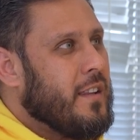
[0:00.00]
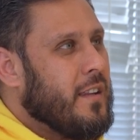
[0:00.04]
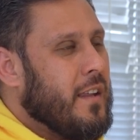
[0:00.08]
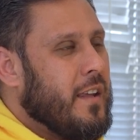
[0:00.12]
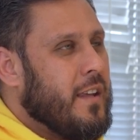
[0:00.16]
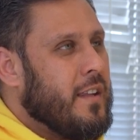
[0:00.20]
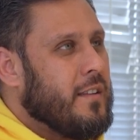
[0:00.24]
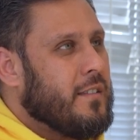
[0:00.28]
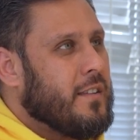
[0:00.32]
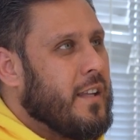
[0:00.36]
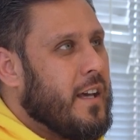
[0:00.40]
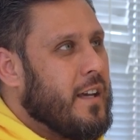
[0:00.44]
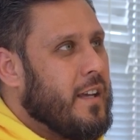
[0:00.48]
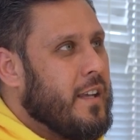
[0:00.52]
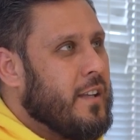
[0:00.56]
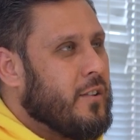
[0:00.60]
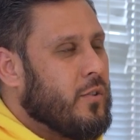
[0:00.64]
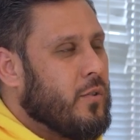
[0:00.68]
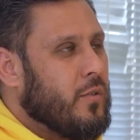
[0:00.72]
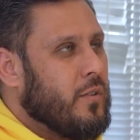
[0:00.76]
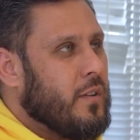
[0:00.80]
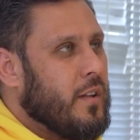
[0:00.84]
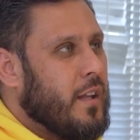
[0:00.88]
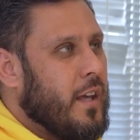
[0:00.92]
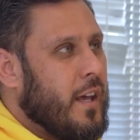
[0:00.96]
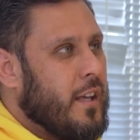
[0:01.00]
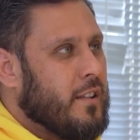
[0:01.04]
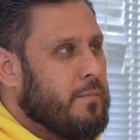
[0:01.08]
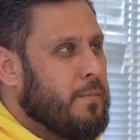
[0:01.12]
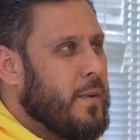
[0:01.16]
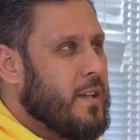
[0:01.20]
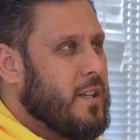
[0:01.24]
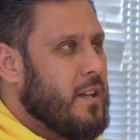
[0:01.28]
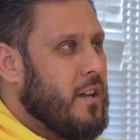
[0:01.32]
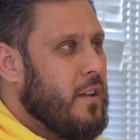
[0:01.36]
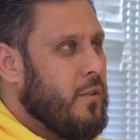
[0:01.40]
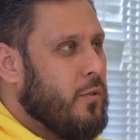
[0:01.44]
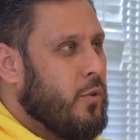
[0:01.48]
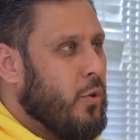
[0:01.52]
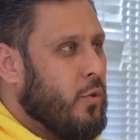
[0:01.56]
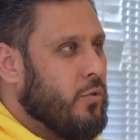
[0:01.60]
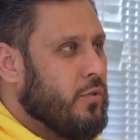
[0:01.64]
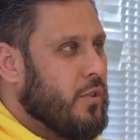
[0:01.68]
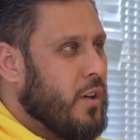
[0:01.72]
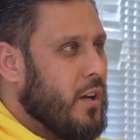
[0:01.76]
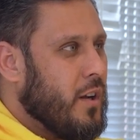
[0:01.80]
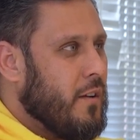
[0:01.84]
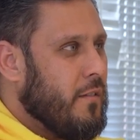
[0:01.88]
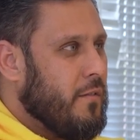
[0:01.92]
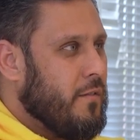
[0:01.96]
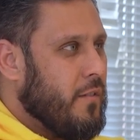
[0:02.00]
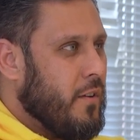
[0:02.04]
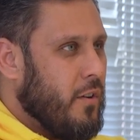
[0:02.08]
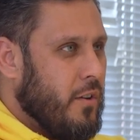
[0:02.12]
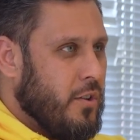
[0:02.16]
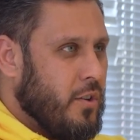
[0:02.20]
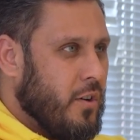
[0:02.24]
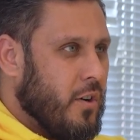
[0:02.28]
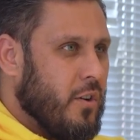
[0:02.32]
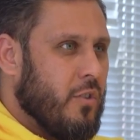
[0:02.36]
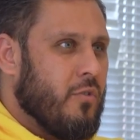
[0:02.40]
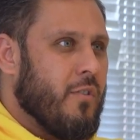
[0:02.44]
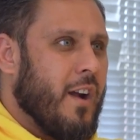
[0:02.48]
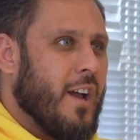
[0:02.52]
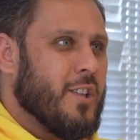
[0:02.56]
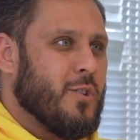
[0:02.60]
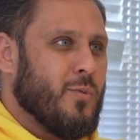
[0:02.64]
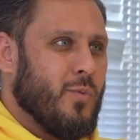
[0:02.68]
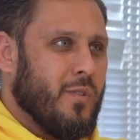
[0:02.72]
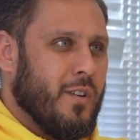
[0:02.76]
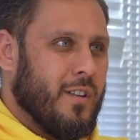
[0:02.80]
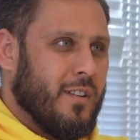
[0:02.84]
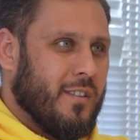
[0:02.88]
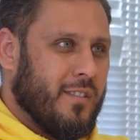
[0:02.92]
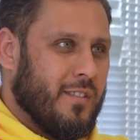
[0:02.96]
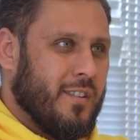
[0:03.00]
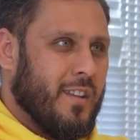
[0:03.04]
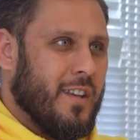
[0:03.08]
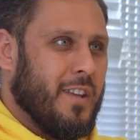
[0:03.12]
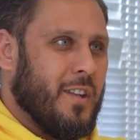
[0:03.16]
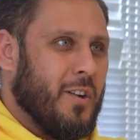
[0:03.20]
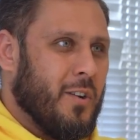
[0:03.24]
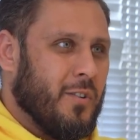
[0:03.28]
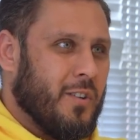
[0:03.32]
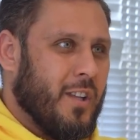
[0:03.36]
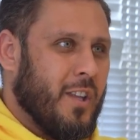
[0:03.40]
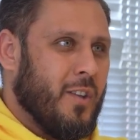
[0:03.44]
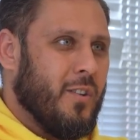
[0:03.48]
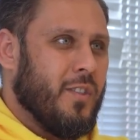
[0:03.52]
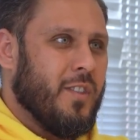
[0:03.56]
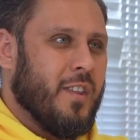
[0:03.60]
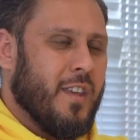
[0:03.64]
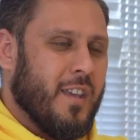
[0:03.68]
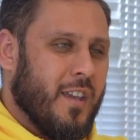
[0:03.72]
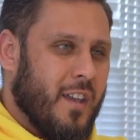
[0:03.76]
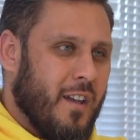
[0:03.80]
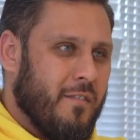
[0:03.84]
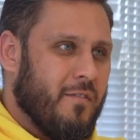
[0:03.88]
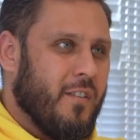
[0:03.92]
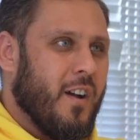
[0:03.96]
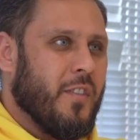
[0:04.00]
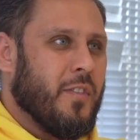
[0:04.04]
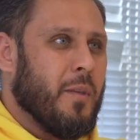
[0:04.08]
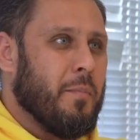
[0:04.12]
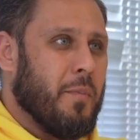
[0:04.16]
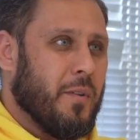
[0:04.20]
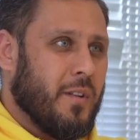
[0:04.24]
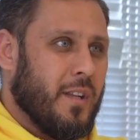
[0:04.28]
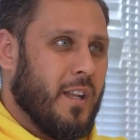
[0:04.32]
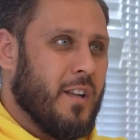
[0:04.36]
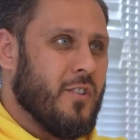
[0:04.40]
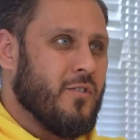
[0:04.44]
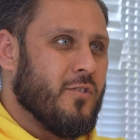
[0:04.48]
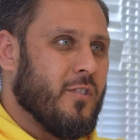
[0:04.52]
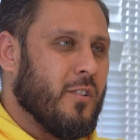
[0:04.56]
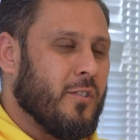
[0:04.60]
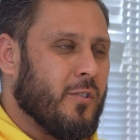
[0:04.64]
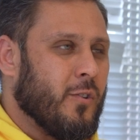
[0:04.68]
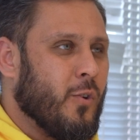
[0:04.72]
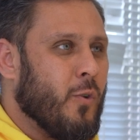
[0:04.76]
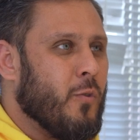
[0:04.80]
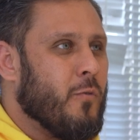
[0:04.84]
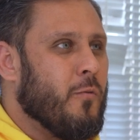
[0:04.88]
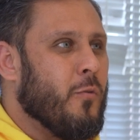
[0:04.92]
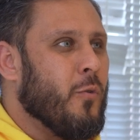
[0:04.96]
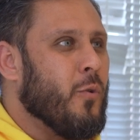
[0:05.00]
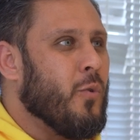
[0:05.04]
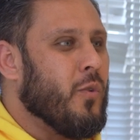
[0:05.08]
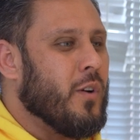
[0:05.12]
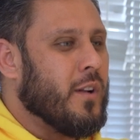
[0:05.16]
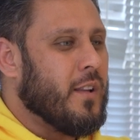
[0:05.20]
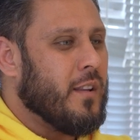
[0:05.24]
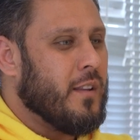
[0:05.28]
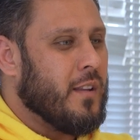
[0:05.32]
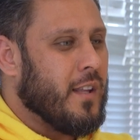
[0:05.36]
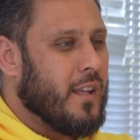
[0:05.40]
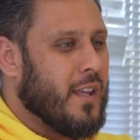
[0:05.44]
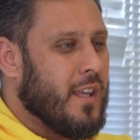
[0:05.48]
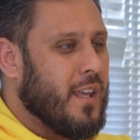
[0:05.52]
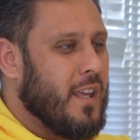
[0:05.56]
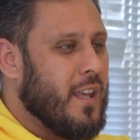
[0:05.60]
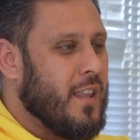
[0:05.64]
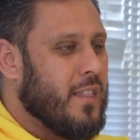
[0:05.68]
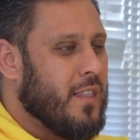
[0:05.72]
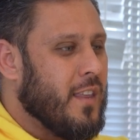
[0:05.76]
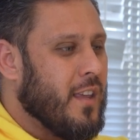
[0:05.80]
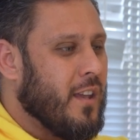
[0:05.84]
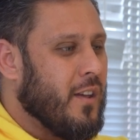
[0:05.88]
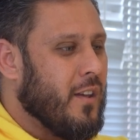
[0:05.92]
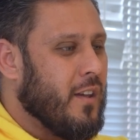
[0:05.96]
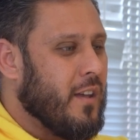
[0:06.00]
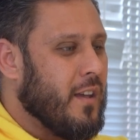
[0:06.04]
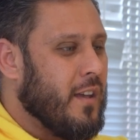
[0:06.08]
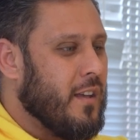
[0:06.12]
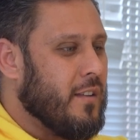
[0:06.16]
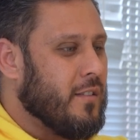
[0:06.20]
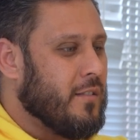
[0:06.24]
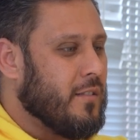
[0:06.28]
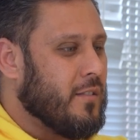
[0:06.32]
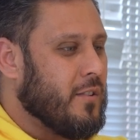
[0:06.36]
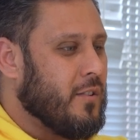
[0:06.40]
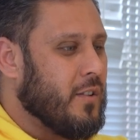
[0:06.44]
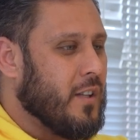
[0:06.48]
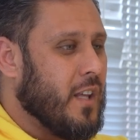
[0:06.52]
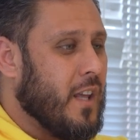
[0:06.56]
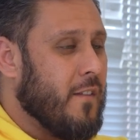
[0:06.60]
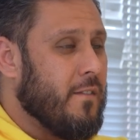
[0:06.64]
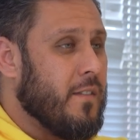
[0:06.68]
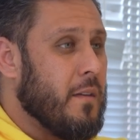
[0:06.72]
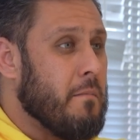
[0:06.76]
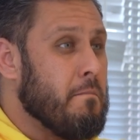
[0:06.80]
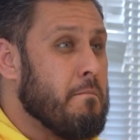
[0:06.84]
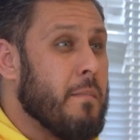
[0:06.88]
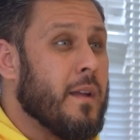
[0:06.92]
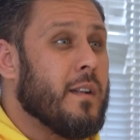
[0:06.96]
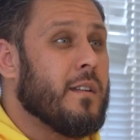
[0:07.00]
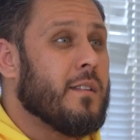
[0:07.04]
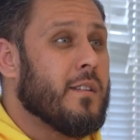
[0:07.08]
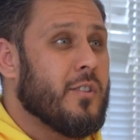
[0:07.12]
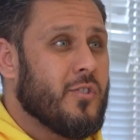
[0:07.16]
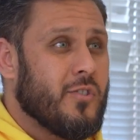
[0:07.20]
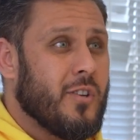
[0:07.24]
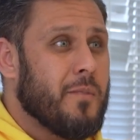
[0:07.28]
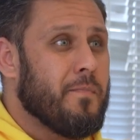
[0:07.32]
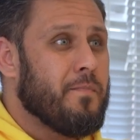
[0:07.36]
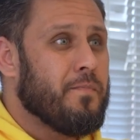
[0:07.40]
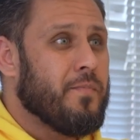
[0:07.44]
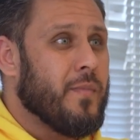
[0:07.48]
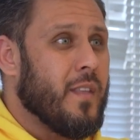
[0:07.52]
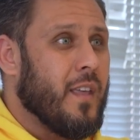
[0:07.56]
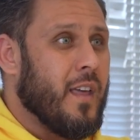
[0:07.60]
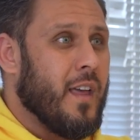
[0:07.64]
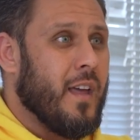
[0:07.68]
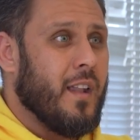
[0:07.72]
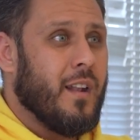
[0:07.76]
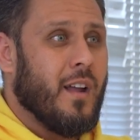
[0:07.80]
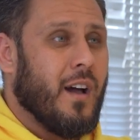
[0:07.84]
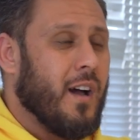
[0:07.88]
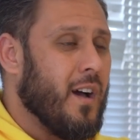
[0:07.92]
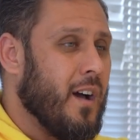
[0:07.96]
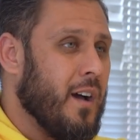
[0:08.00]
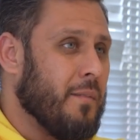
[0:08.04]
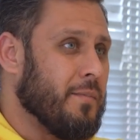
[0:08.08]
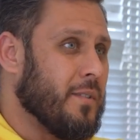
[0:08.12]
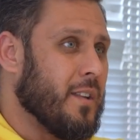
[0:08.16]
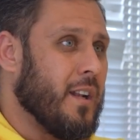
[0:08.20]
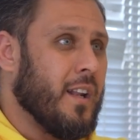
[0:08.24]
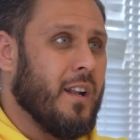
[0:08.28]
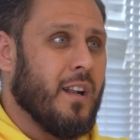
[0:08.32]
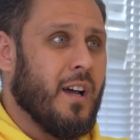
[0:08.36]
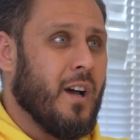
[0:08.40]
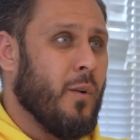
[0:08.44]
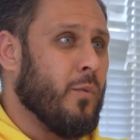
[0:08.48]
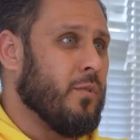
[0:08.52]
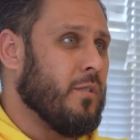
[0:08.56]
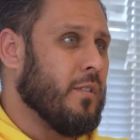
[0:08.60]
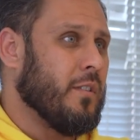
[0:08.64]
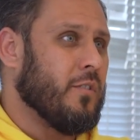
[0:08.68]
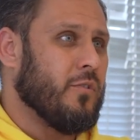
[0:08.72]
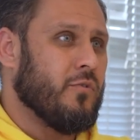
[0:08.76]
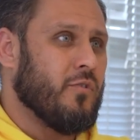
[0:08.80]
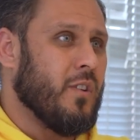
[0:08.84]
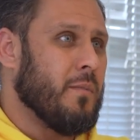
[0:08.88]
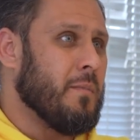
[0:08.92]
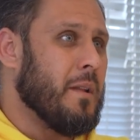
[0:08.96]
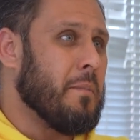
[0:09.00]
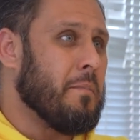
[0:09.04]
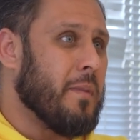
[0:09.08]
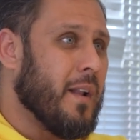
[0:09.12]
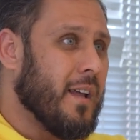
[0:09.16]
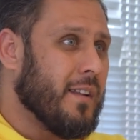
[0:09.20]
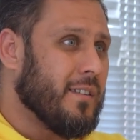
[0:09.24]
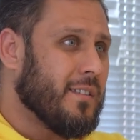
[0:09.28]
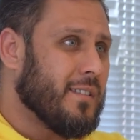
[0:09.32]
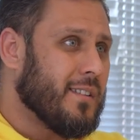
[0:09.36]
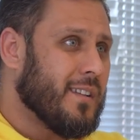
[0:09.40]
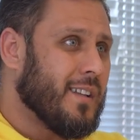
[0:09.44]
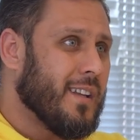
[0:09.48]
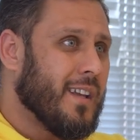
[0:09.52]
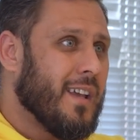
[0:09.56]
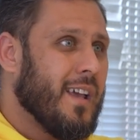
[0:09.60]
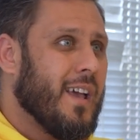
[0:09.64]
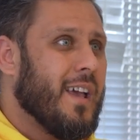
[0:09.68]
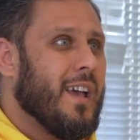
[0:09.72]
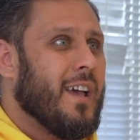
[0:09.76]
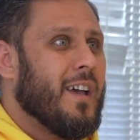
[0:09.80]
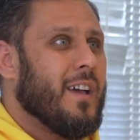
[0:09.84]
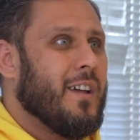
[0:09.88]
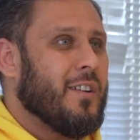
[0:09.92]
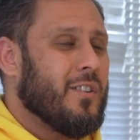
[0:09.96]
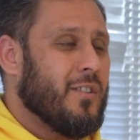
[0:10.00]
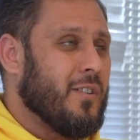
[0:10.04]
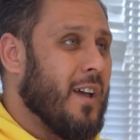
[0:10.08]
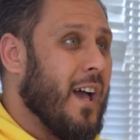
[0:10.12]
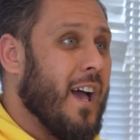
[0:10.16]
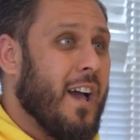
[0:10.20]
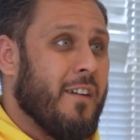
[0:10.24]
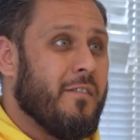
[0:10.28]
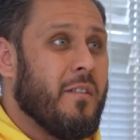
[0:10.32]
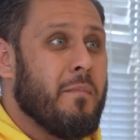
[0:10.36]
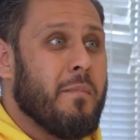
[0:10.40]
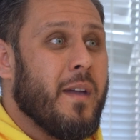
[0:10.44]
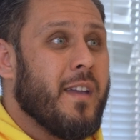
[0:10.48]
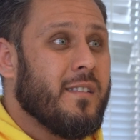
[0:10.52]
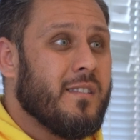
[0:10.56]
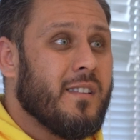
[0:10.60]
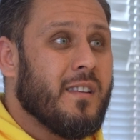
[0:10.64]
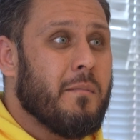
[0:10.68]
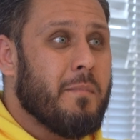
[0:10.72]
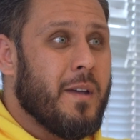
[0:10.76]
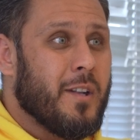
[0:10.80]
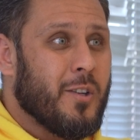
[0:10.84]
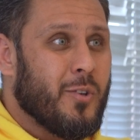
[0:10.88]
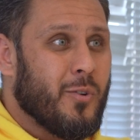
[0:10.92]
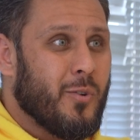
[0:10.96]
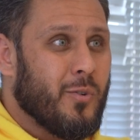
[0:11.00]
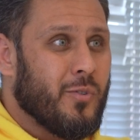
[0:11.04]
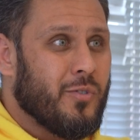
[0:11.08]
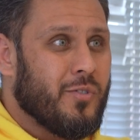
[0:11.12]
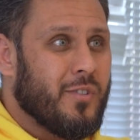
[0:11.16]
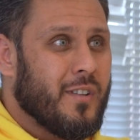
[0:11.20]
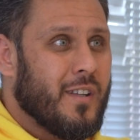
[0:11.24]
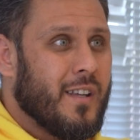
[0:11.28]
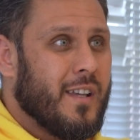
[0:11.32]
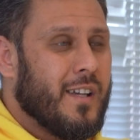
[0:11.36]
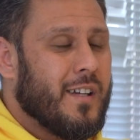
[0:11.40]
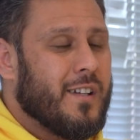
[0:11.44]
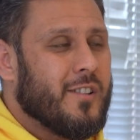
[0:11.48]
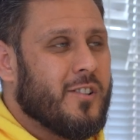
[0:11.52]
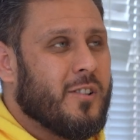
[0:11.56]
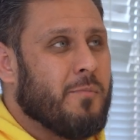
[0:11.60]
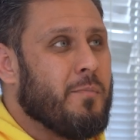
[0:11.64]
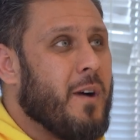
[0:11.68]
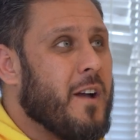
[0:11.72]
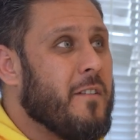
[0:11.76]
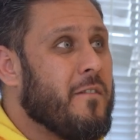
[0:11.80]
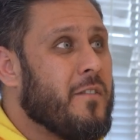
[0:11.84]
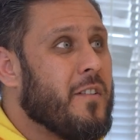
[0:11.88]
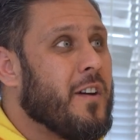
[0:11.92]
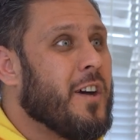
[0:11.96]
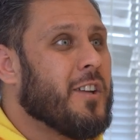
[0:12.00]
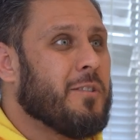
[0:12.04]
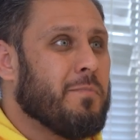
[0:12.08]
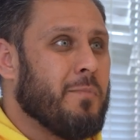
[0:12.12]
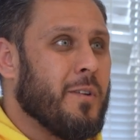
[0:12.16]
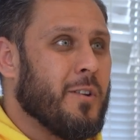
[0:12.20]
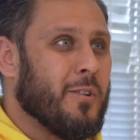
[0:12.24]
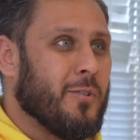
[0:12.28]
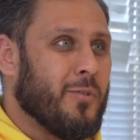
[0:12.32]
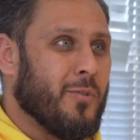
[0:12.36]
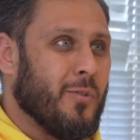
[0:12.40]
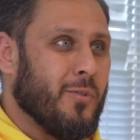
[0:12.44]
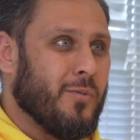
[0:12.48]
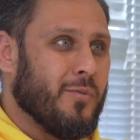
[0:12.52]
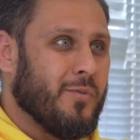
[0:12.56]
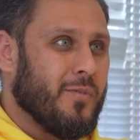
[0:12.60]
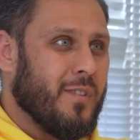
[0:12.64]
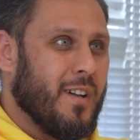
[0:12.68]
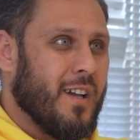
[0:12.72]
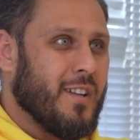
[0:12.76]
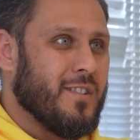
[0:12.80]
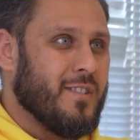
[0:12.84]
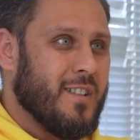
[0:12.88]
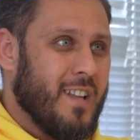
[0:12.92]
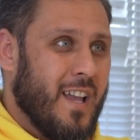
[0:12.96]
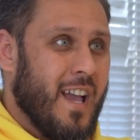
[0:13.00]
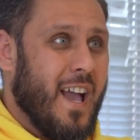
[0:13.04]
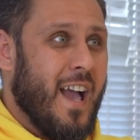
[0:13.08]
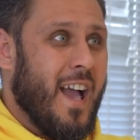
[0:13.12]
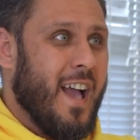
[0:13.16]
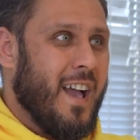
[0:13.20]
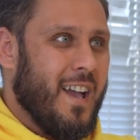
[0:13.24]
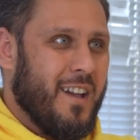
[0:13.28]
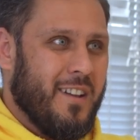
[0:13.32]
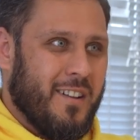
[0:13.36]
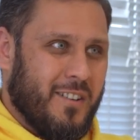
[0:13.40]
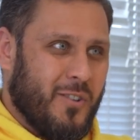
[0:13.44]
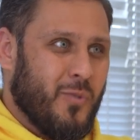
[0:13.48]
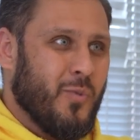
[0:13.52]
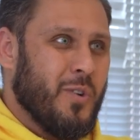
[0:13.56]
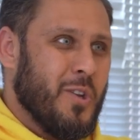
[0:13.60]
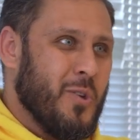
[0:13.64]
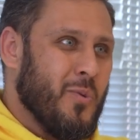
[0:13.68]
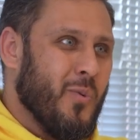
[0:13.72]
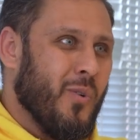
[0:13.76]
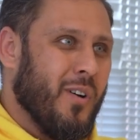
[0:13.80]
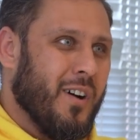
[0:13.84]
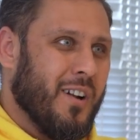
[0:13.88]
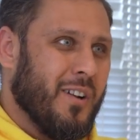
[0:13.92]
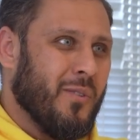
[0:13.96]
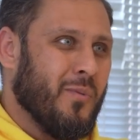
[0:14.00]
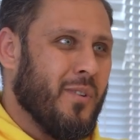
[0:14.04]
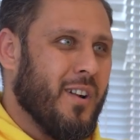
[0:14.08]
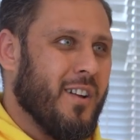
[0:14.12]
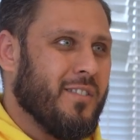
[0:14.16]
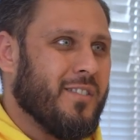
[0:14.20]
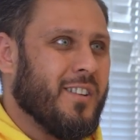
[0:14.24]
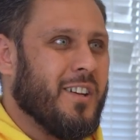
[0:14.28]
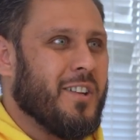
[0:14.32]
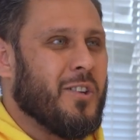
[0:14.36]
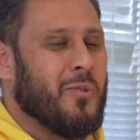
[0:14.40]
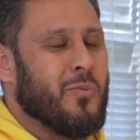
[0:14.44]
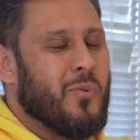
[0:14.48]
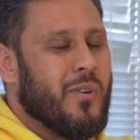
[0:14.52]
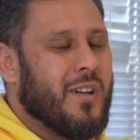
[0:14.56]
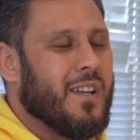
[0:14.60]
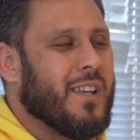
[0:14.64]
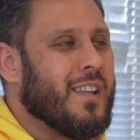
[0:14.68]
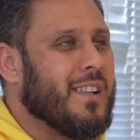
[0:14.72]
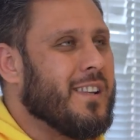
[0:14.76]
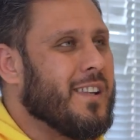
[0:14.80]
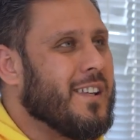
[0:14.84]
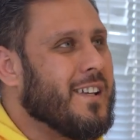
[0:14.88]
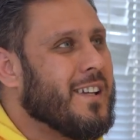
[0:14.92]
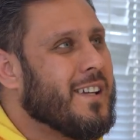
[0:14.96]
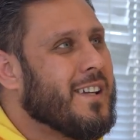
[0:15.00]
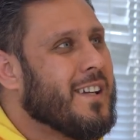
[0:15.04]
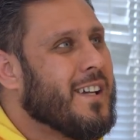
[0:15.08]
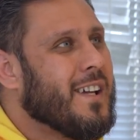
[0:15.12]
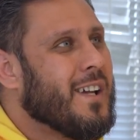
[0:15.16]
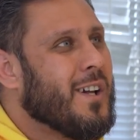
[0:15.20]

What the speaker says: that especially those kind of young graduates that that you think have got the potential to go forward. The key thing is to give them mentorship. And alhamdulillah, I was extremely blessed to have amazing mentors. So my first mentor, actually at 21, when I started working there,